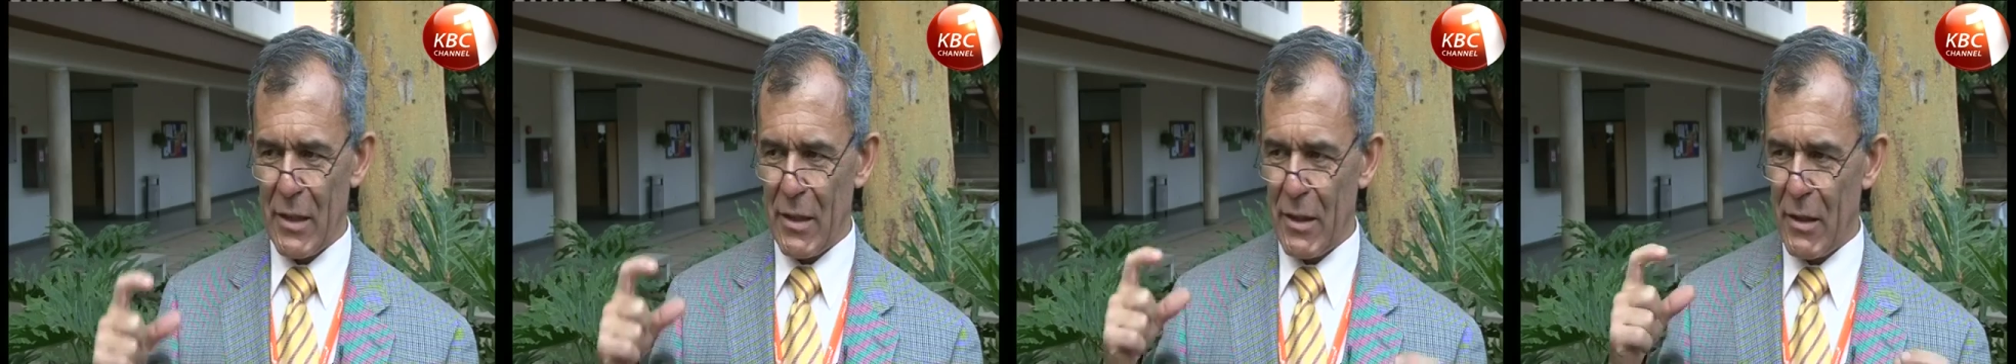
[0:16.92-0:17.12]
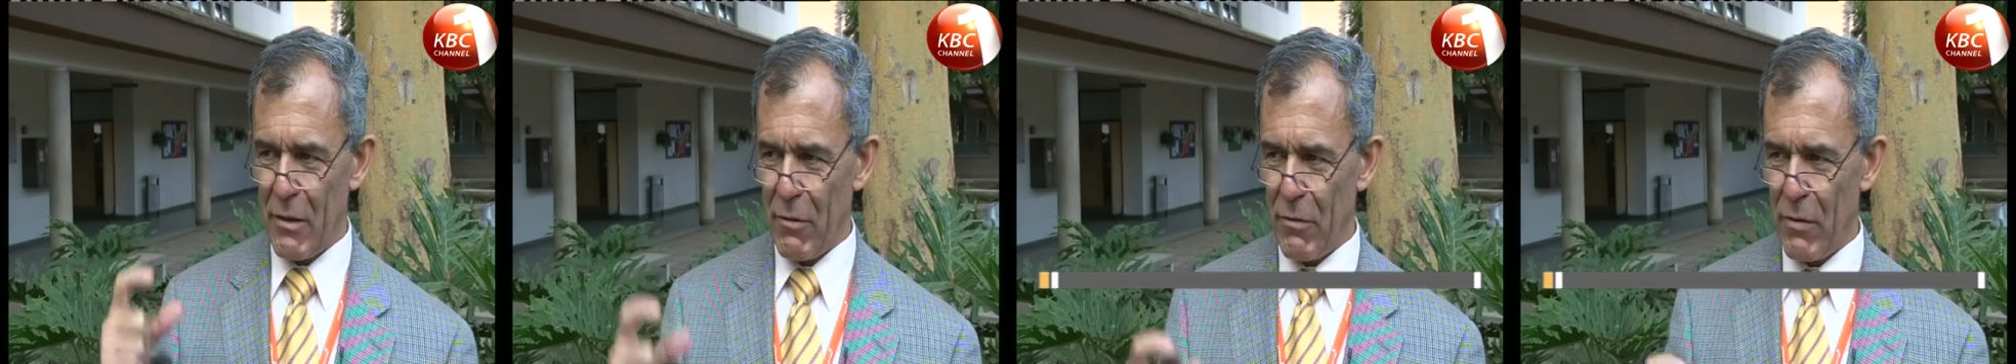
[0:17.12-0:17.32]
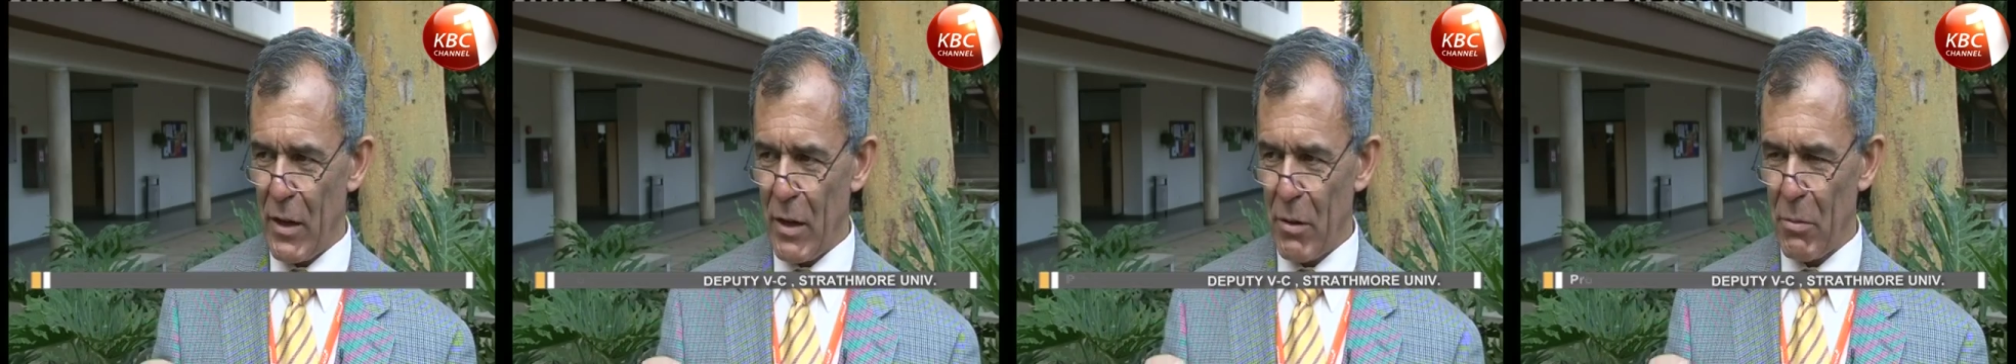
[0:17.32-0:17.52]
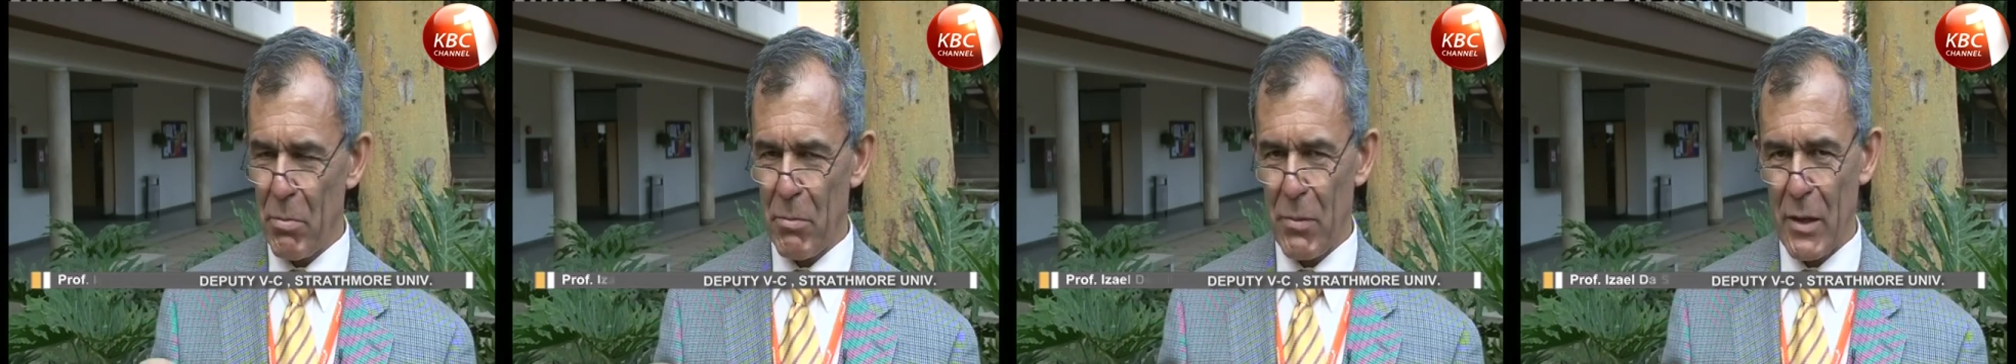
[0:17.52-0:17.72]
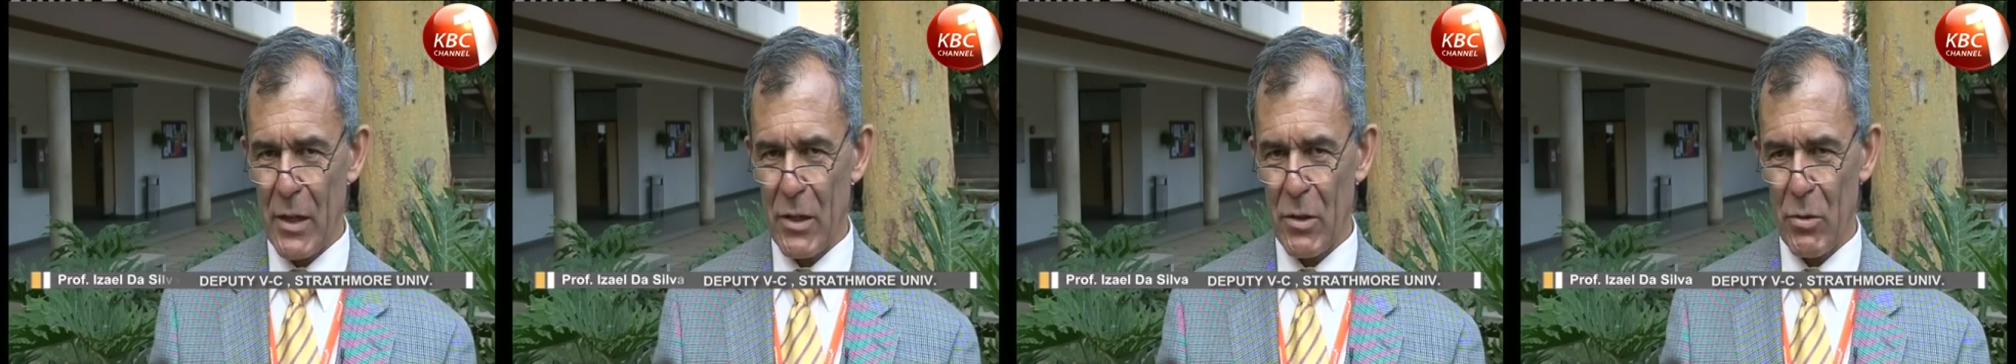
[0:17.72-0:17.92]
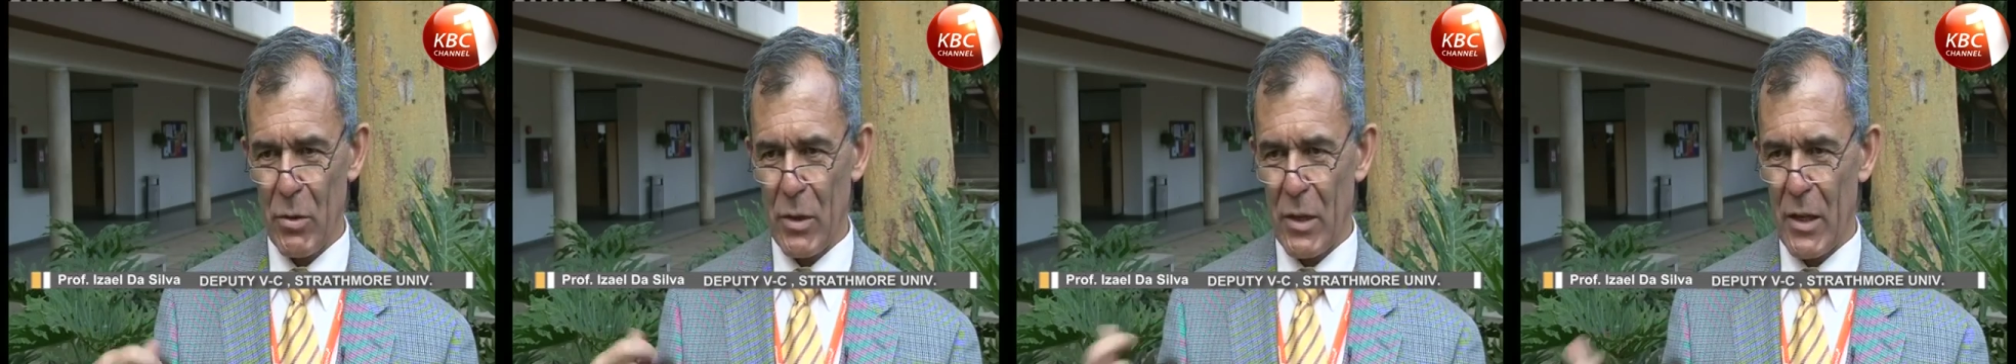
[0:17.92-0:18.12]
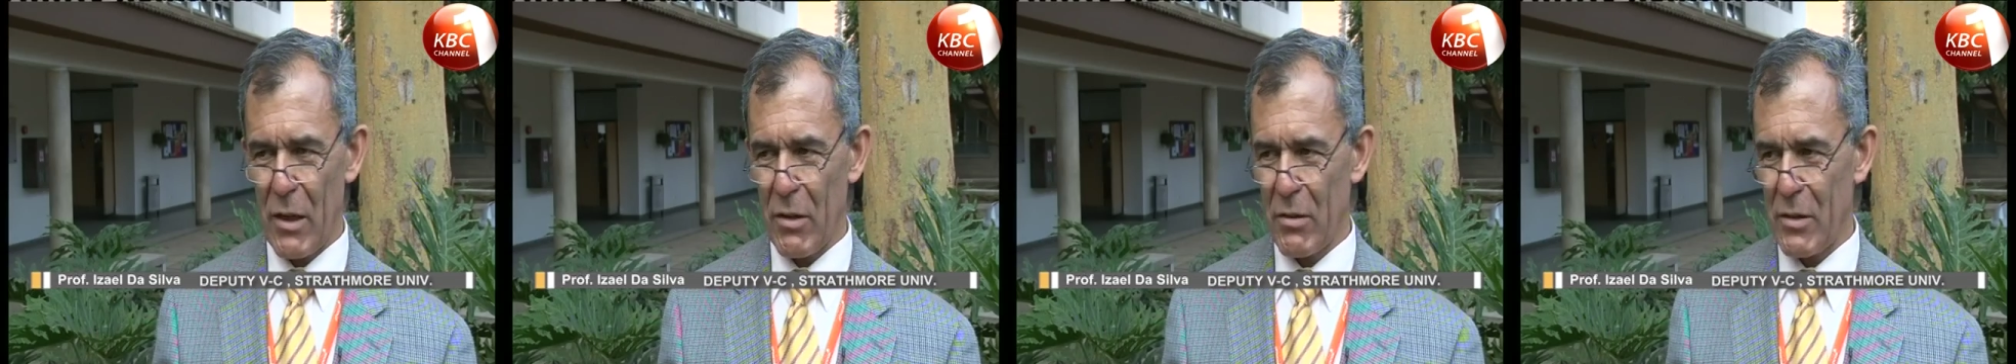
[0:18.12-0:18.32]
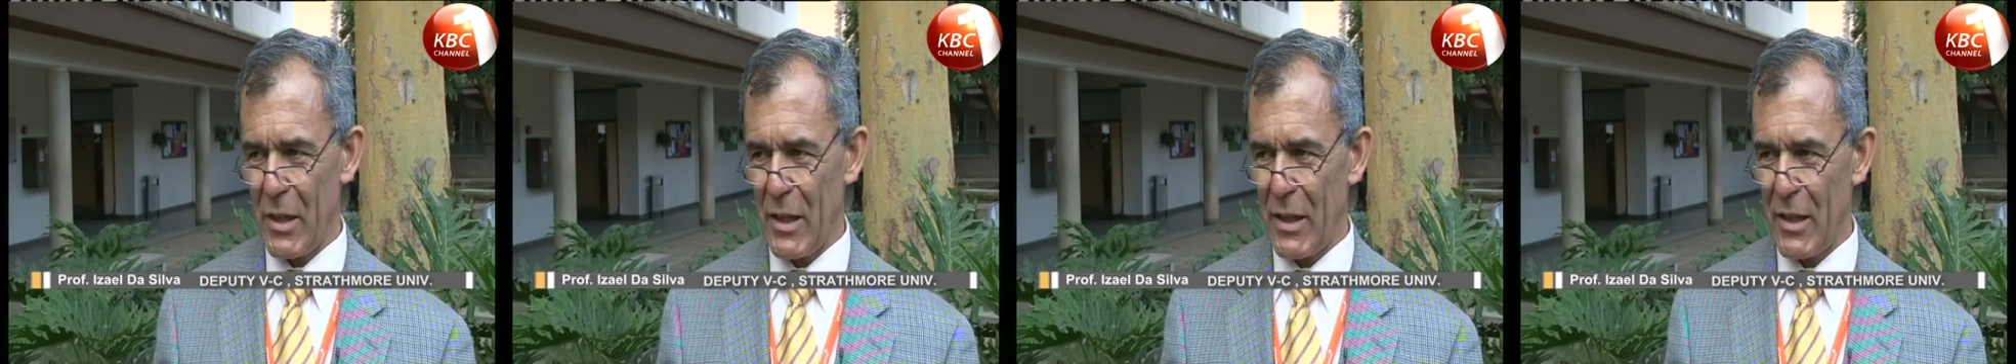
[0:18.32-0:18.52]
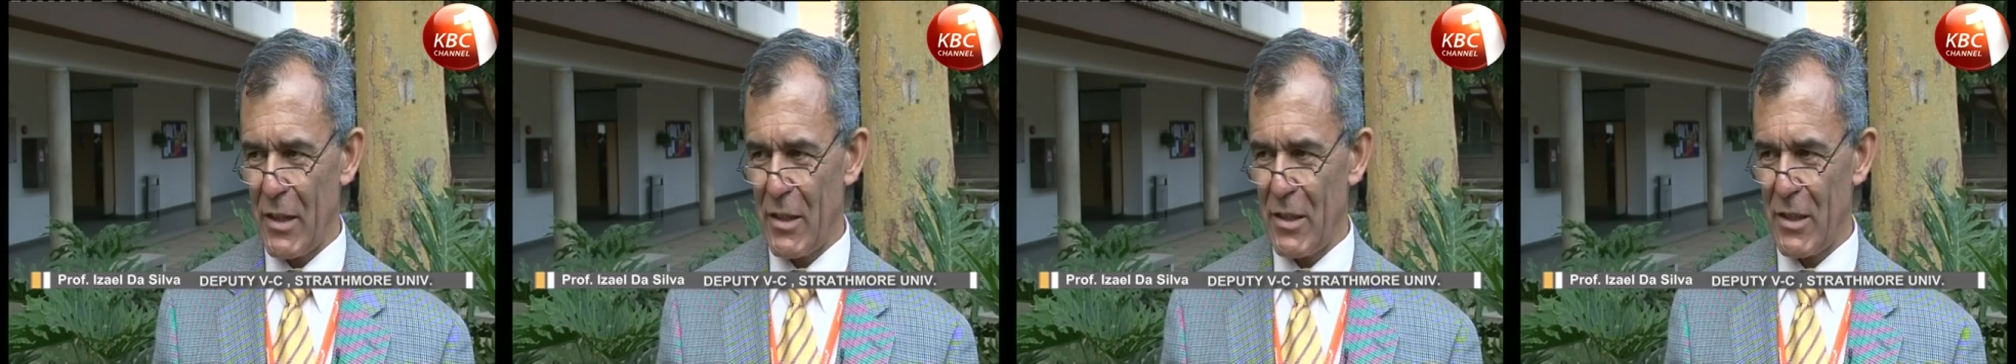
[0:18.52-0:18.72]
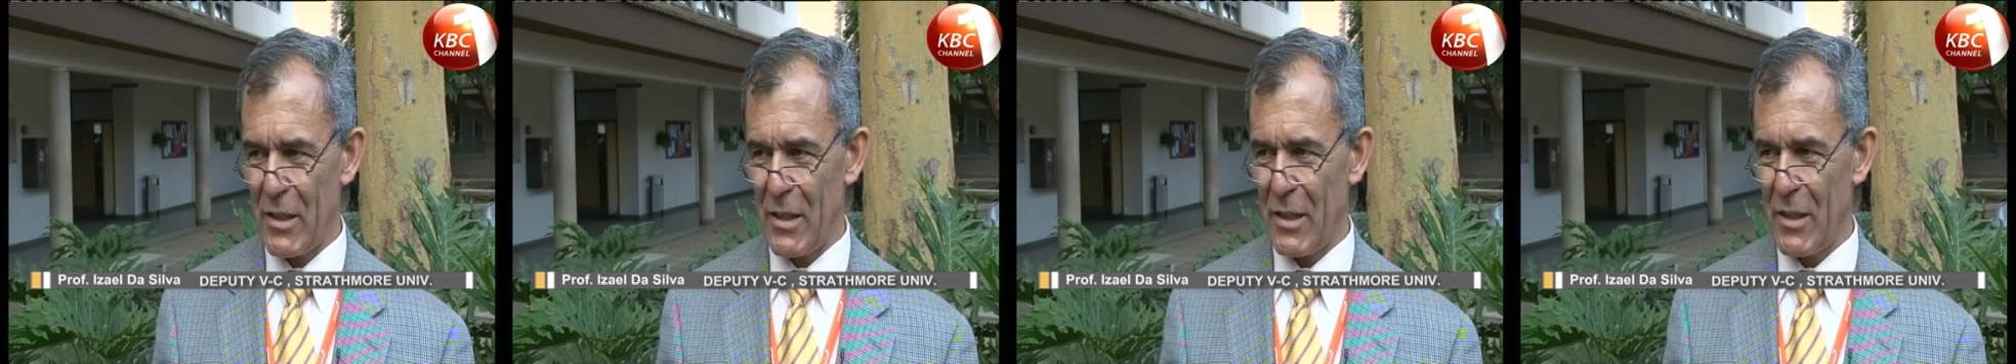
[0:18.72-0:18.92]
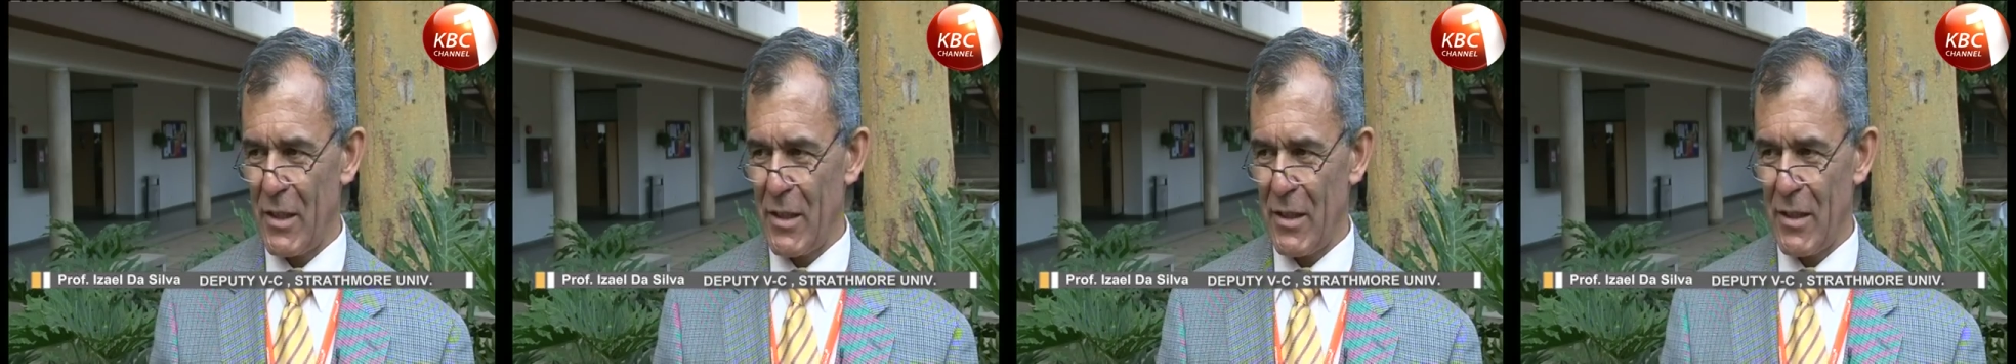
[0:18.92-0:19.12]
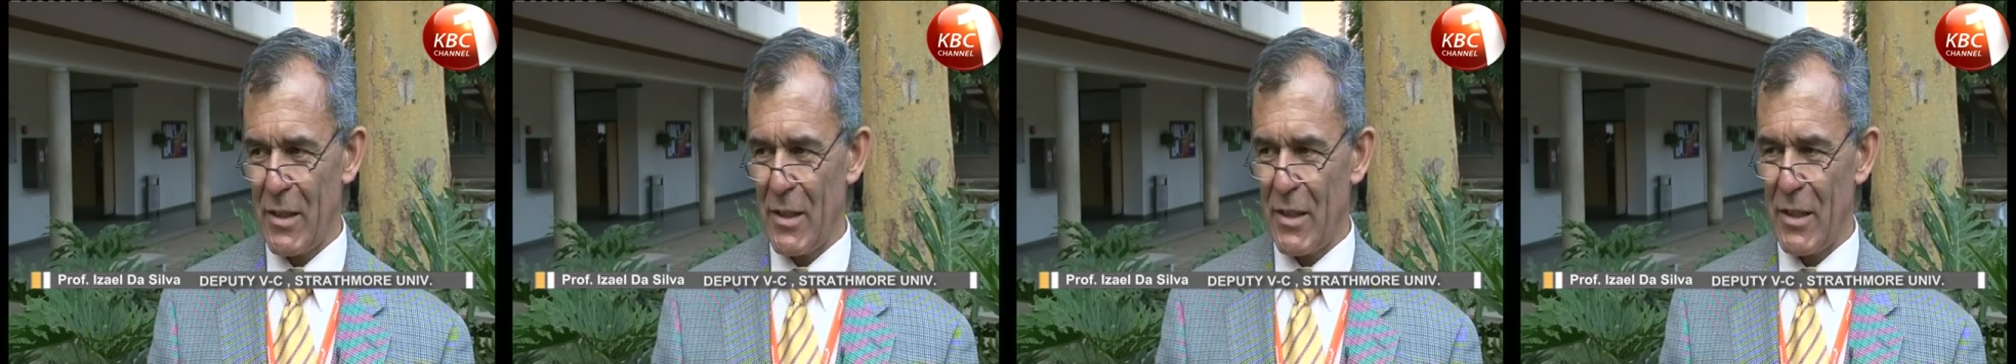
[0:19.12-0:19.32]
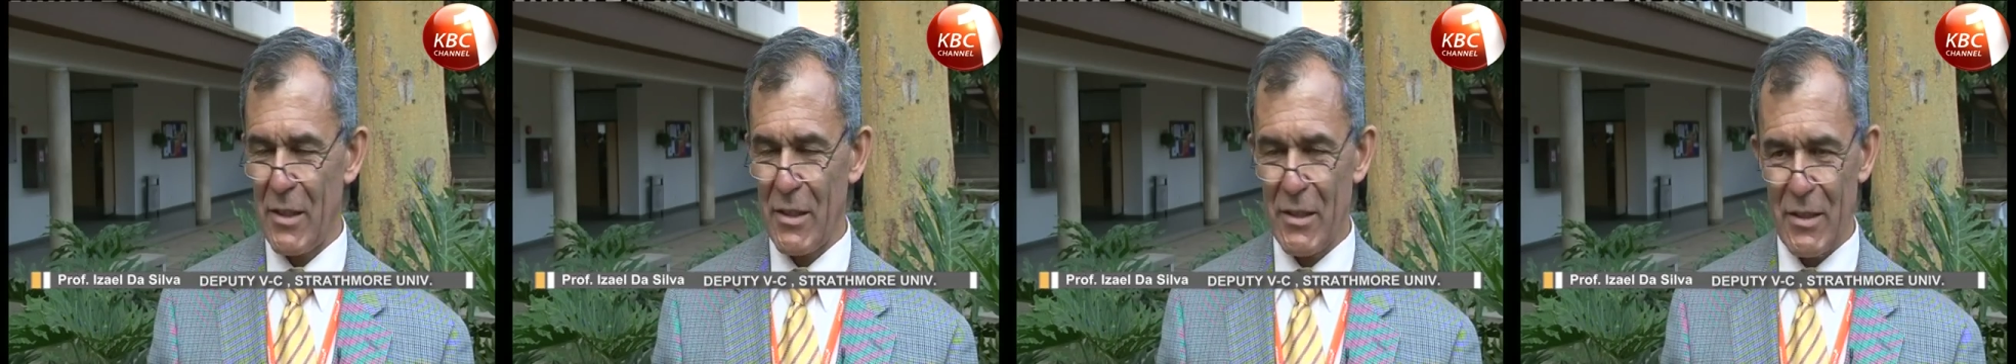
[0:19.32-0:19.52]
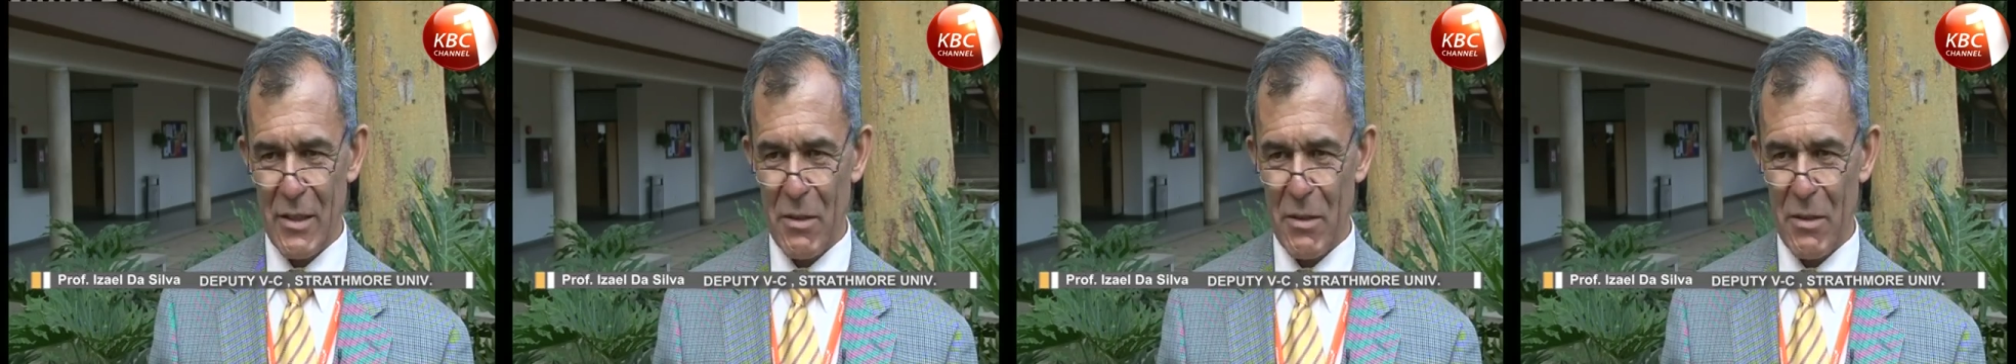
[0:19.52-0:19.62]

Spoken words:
Development without energy, it's